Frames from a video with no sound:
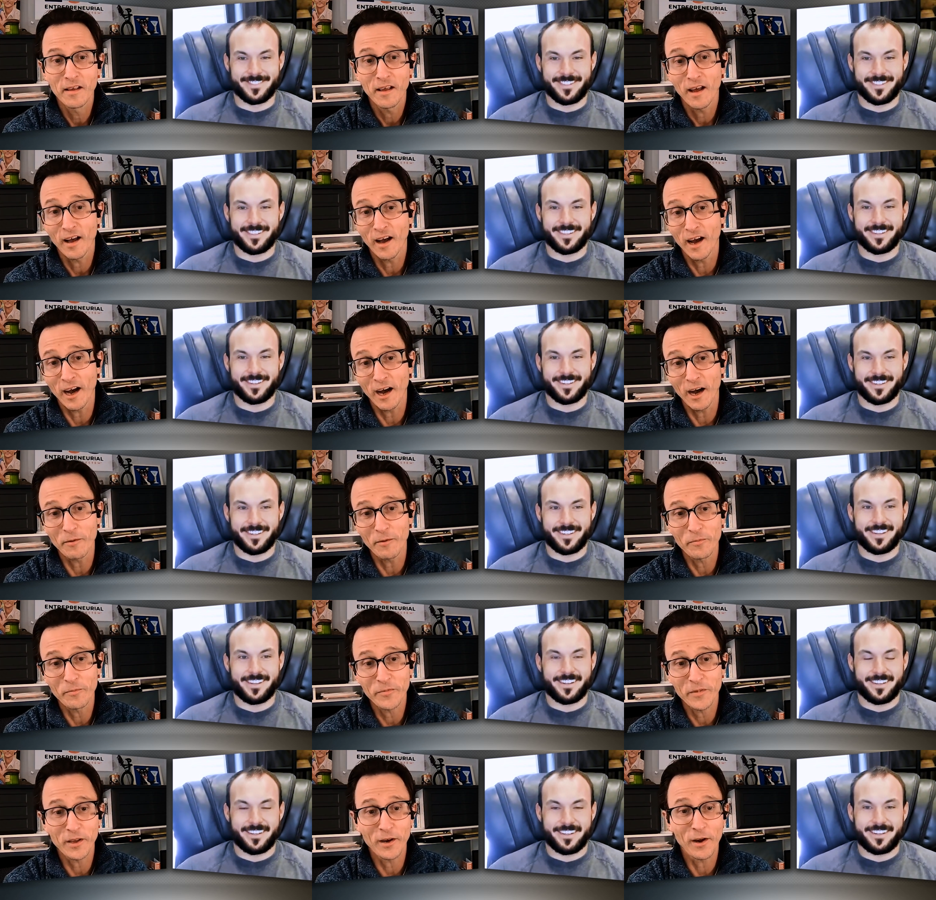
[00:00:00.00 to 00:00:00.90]

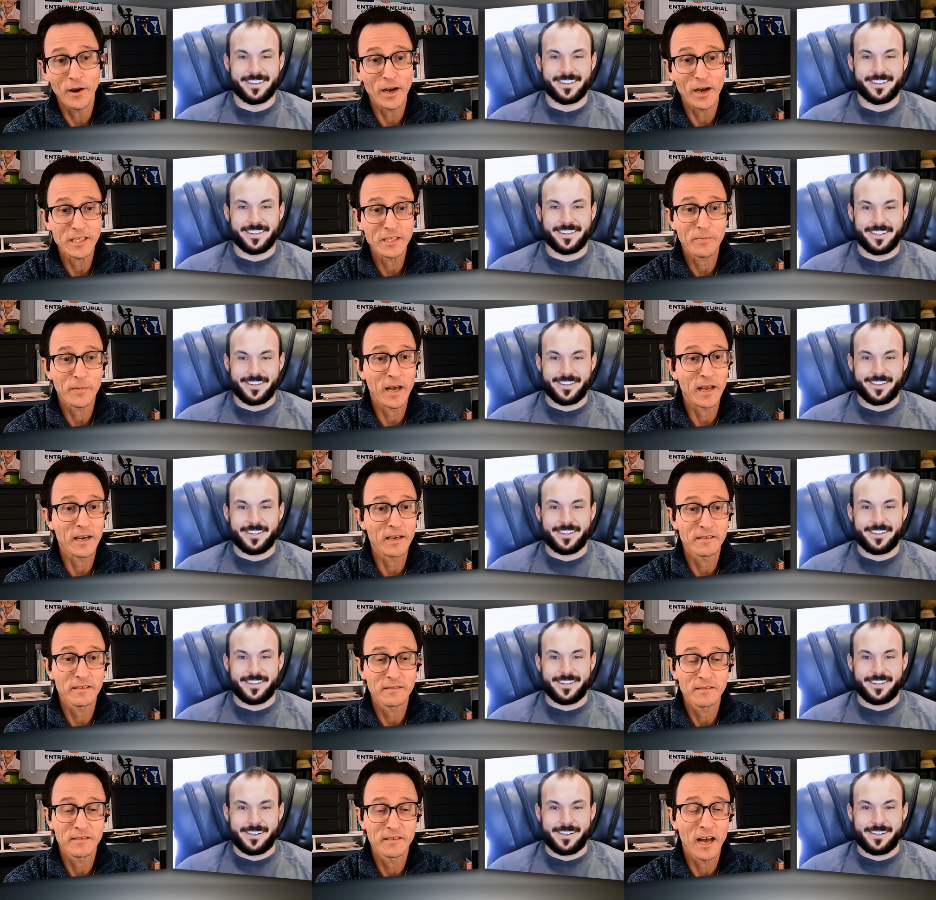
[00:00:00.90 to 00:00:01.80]
Speaker 1: Um, you know, I spent
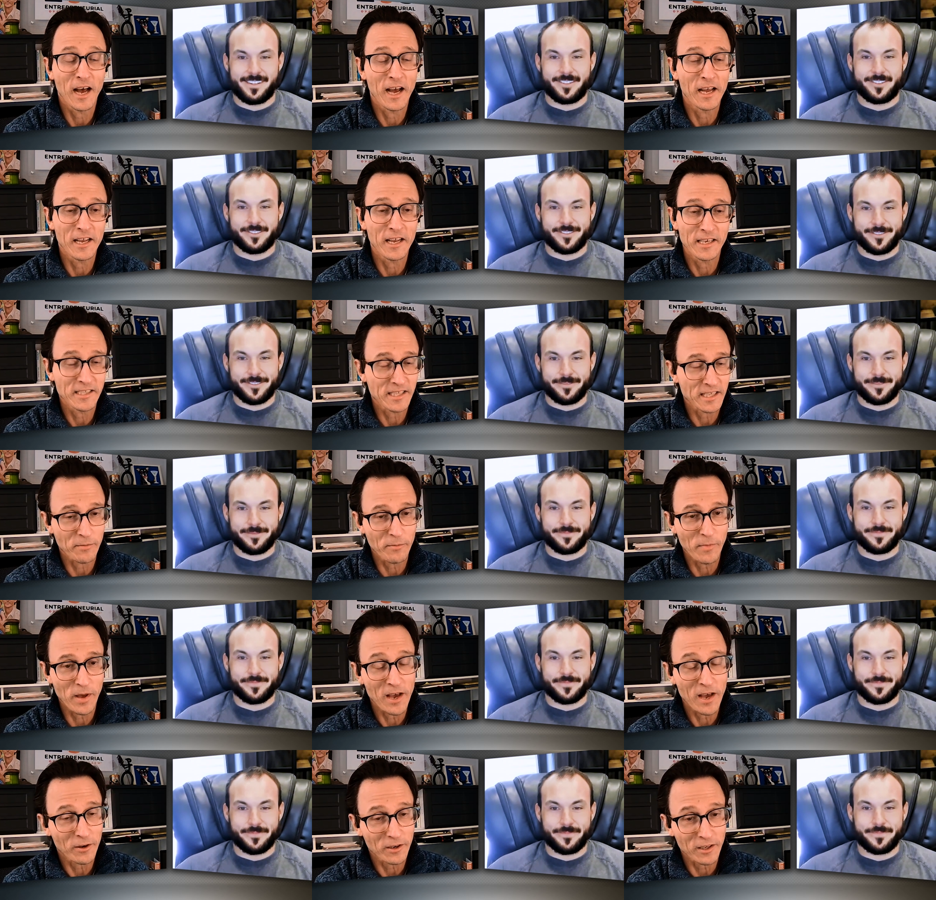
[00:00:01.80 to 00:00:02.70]
nine days at the
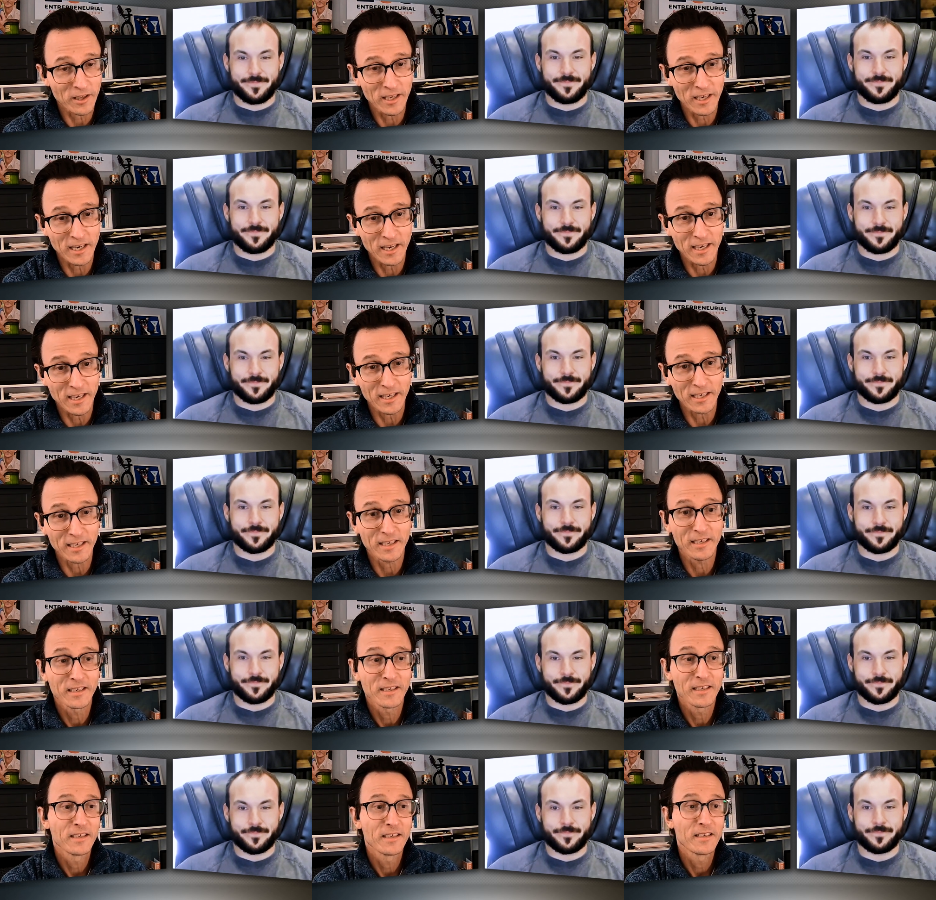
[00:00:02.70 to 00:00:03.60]
Mayo Clinic.